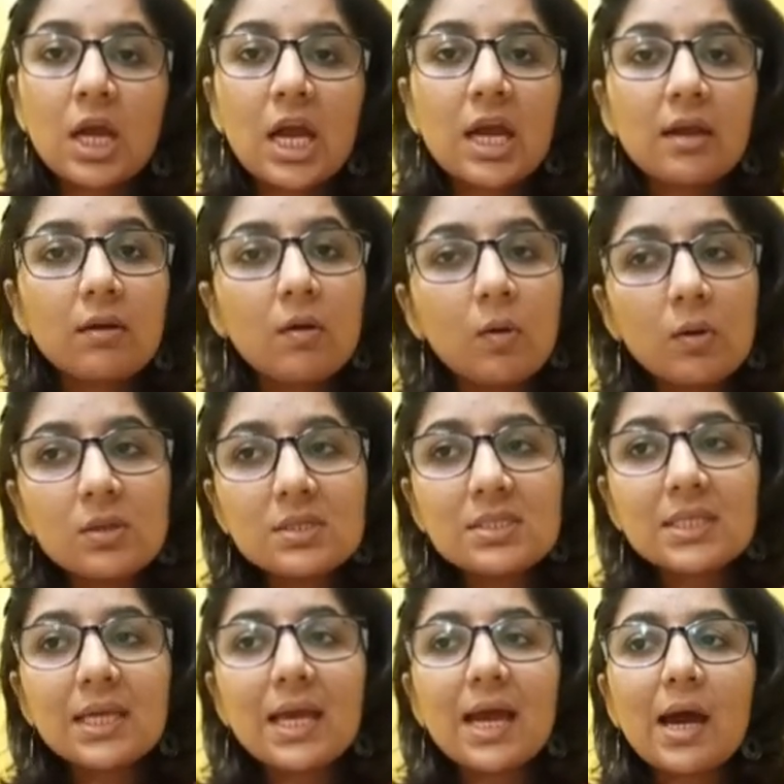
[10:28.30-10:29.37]
And
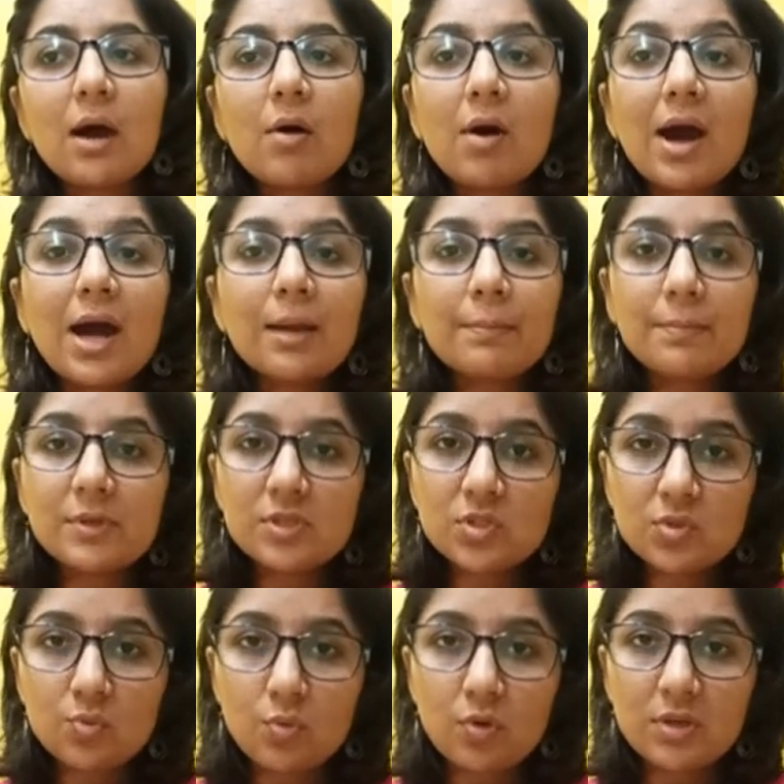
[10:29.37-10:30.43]
girls, they have high
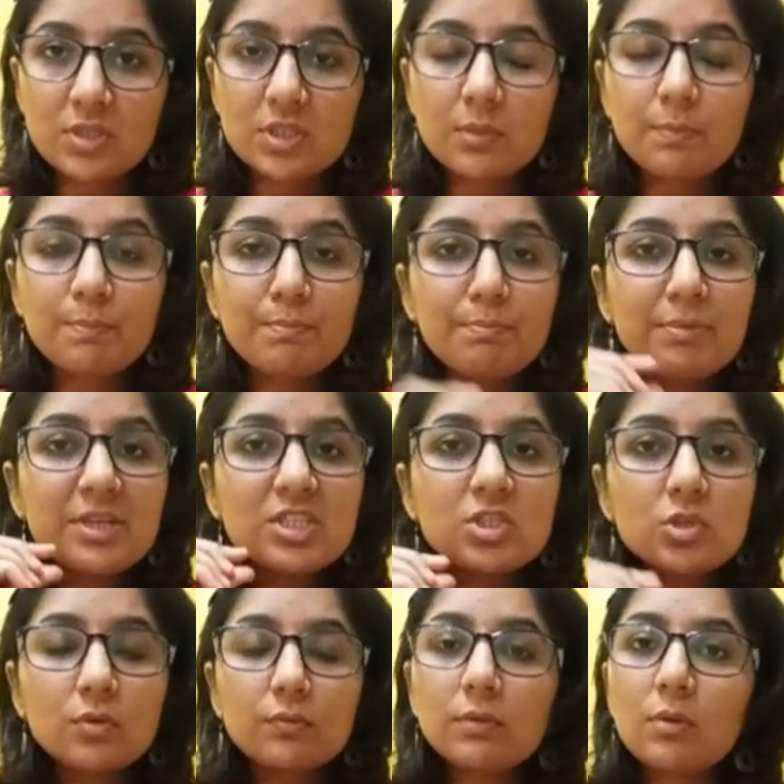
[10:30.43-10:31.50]
pitched voice. The
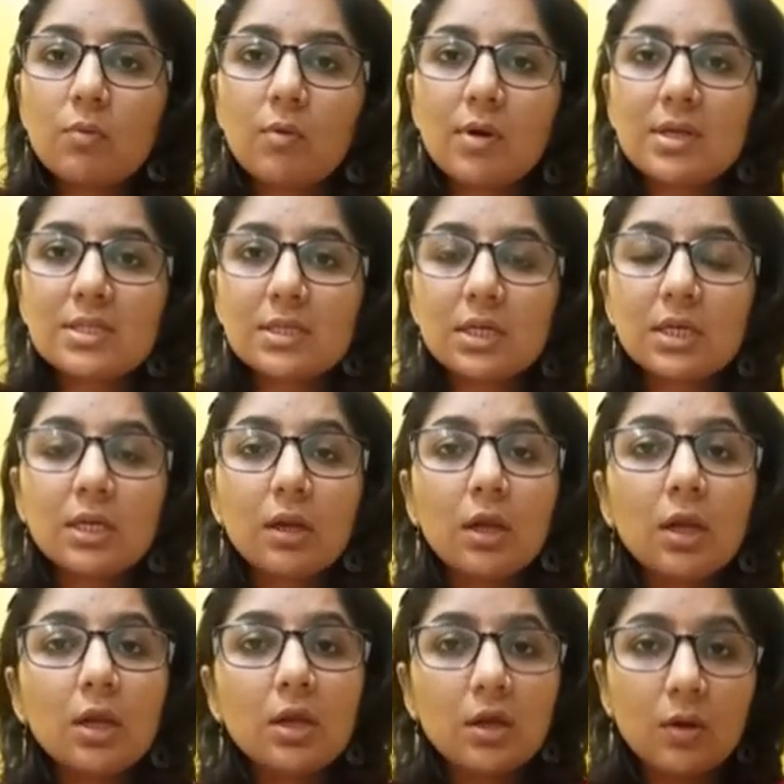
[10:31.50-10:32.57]
pitch of the voice,
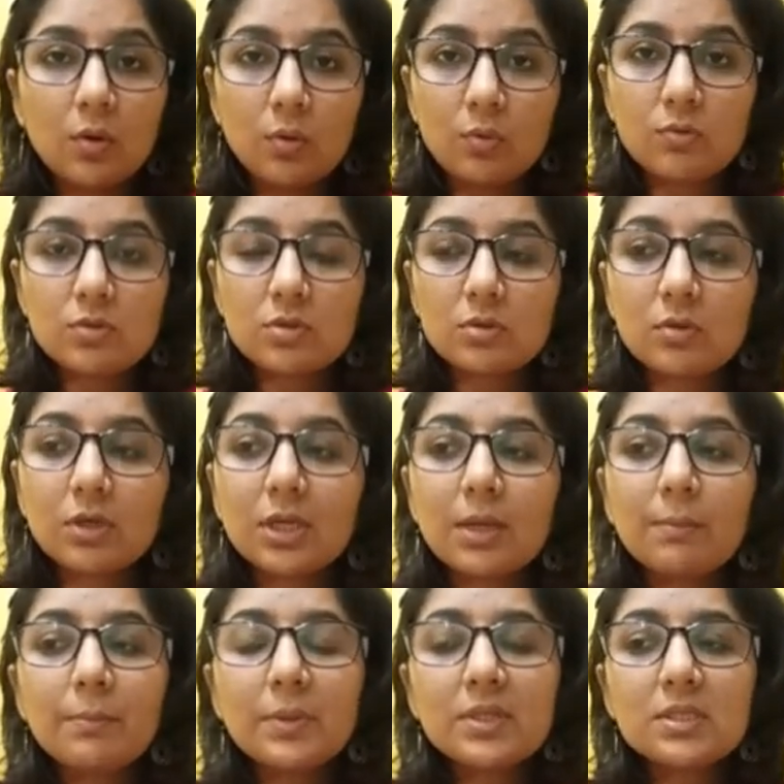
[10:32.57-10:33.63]
it grows,
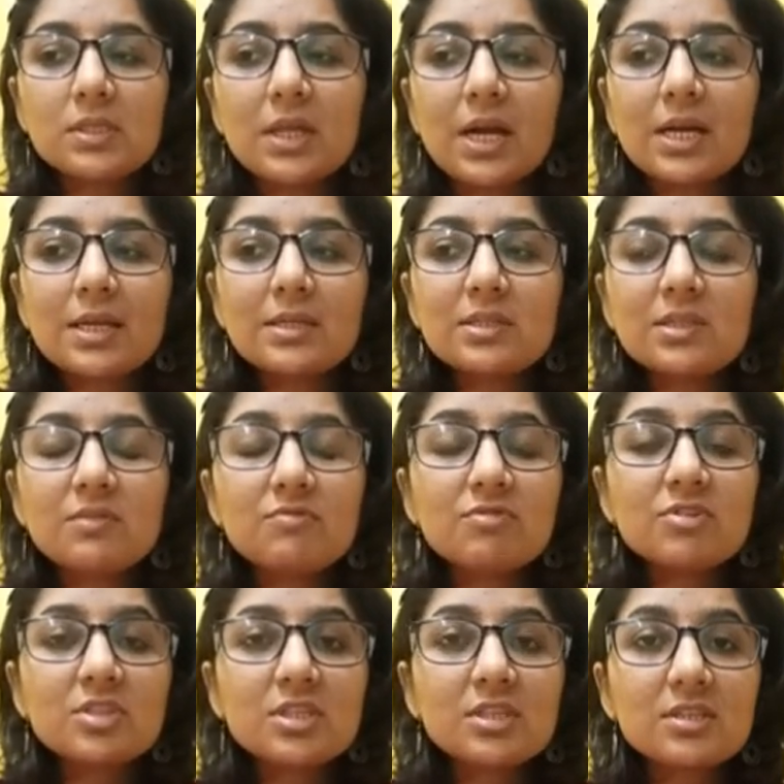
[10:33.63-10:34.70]
okay. Pitch, that is the
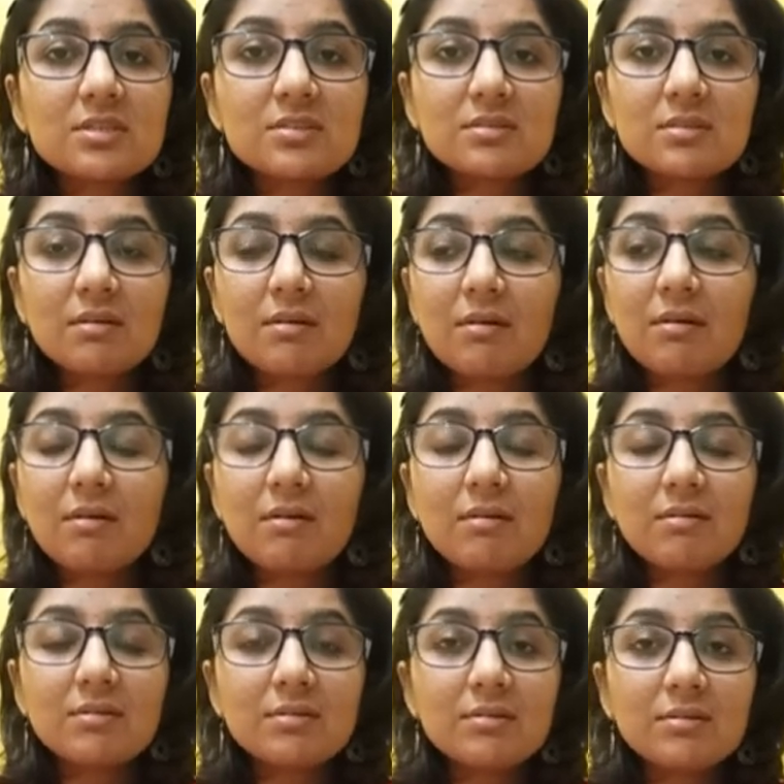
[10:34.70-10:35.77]
physics
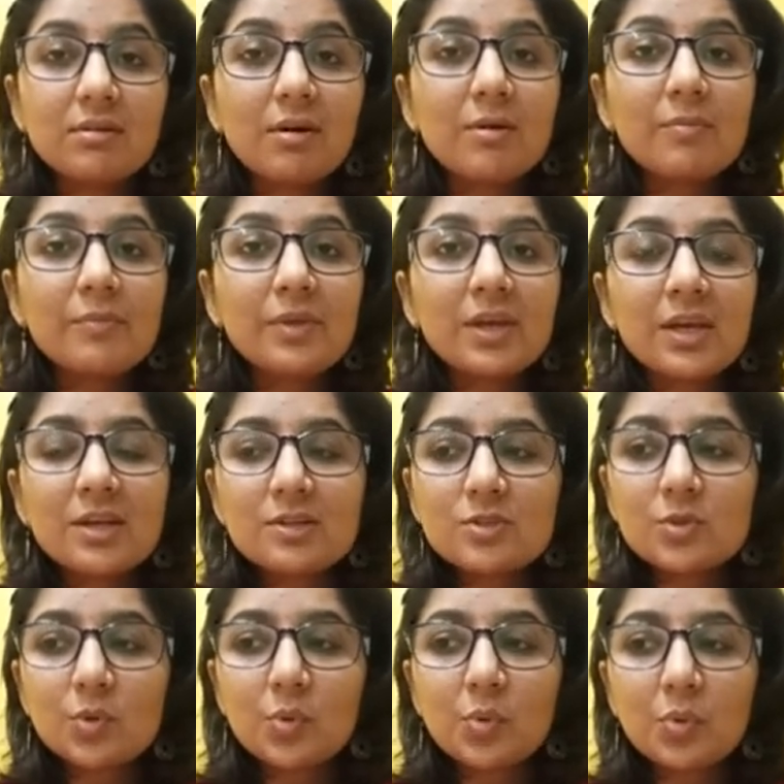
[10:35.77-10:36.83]
term,
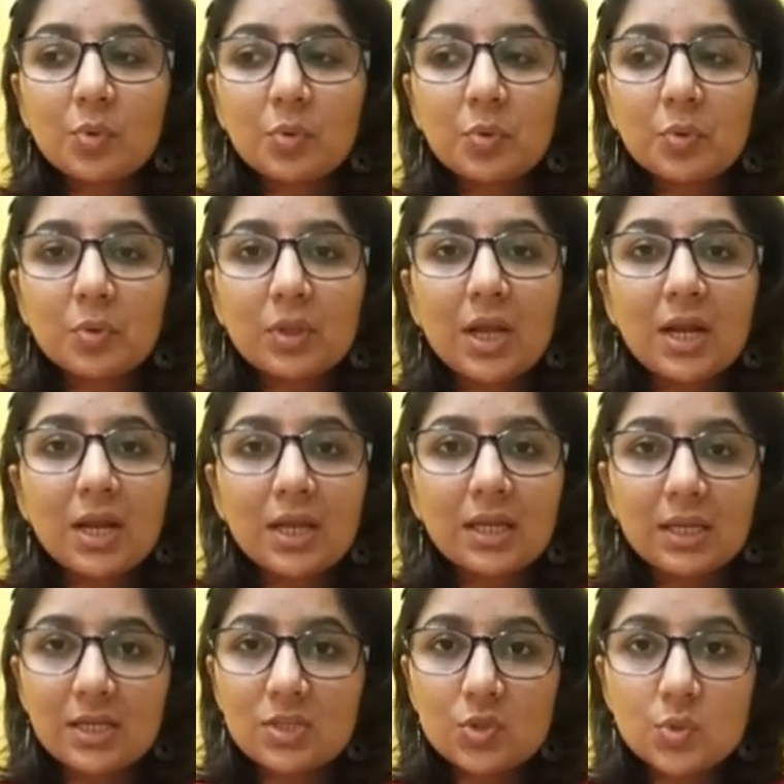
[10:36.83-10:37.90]
so that I
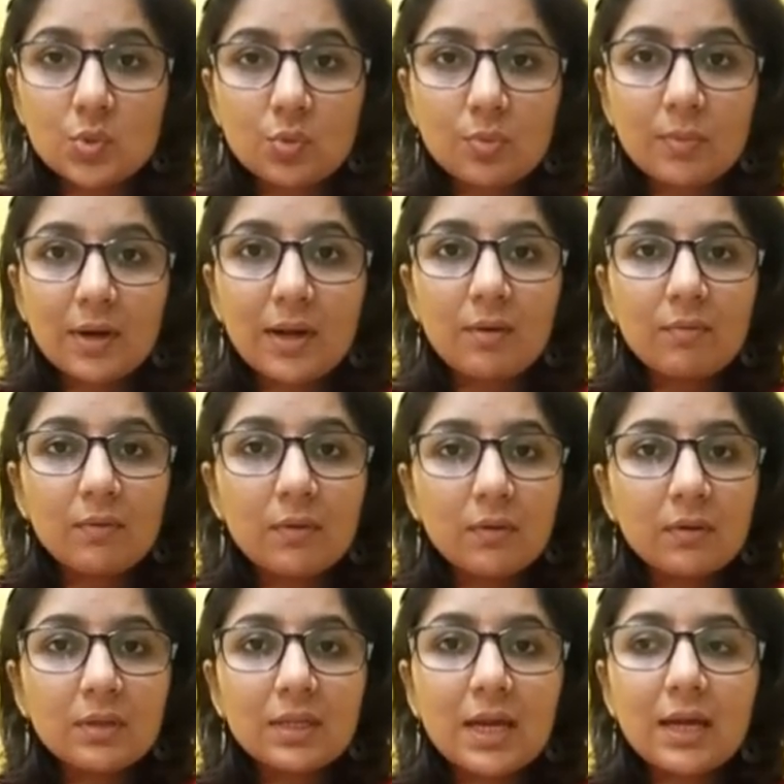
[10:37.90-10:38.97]
guess you might have
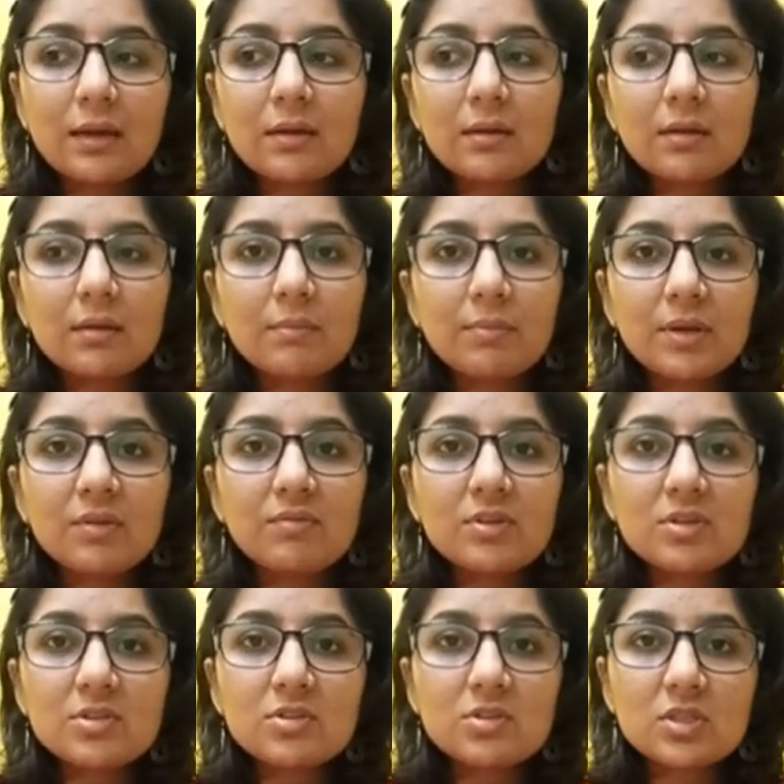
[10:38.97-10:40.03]
learned that in the
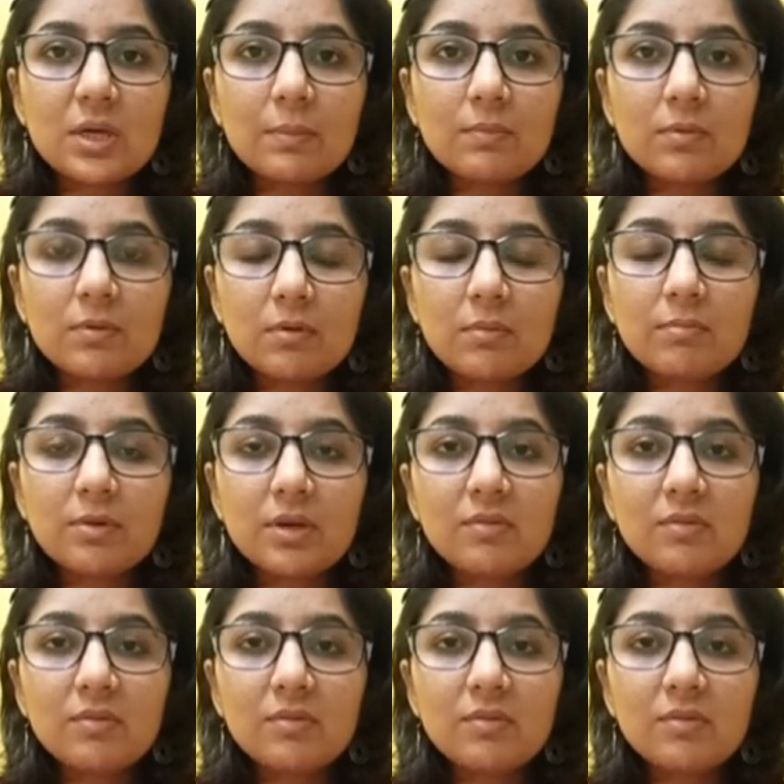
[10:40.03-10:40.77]
previous chapter,